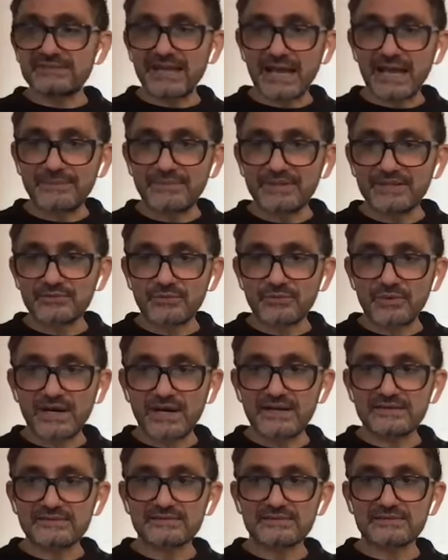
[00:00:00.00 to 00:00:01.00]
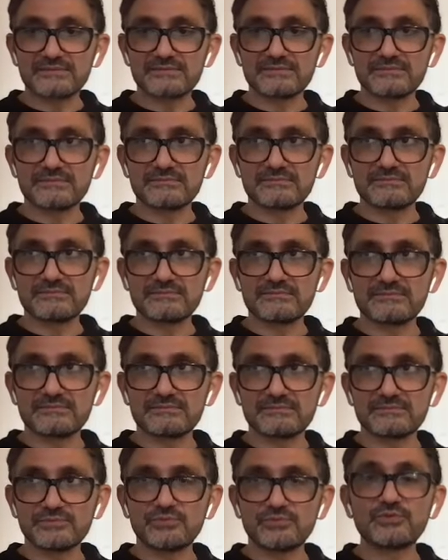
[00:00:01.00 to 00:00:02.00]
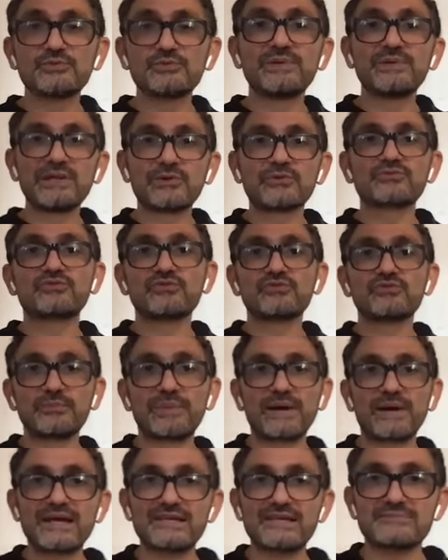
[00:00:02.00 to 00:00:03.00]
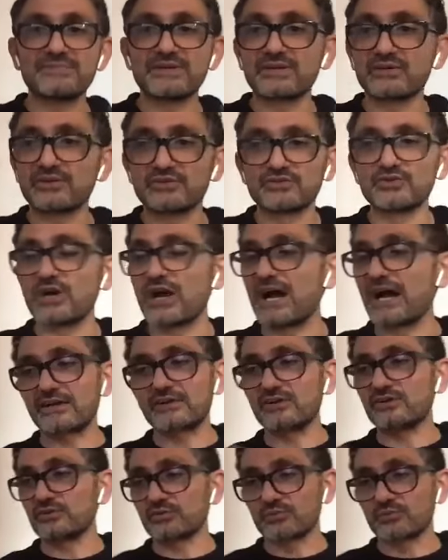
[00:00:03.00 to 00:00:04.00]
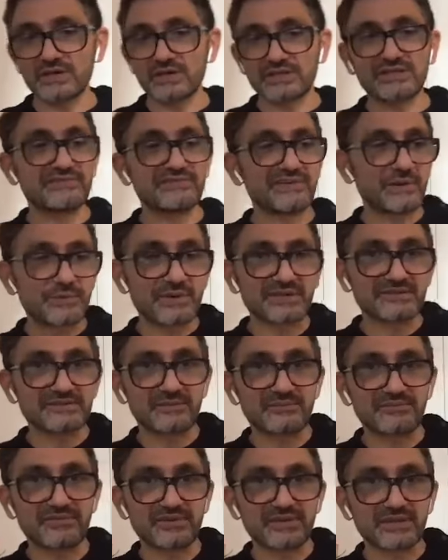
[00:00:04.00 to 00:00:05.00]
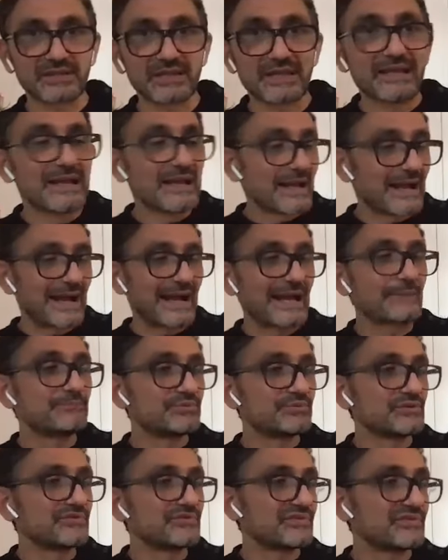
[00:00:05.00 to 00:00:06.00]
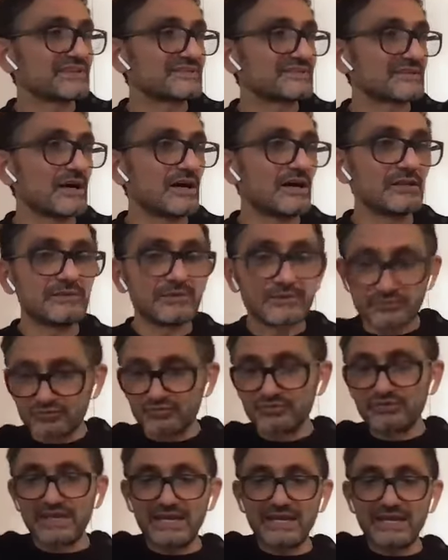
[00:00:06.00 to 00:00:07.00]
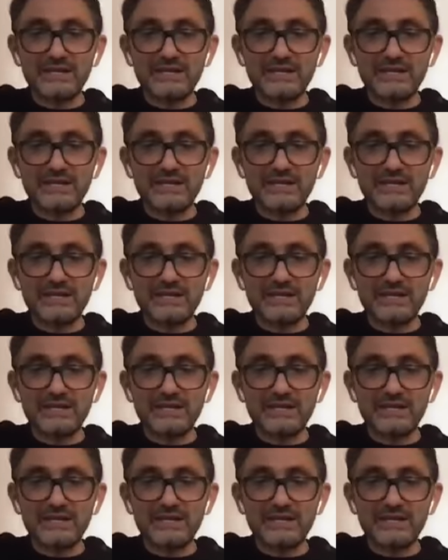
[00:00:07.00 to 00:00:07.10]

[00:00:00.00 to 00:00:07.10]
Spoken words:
this habit would belong to the past because I can't work if I wear something. I put things on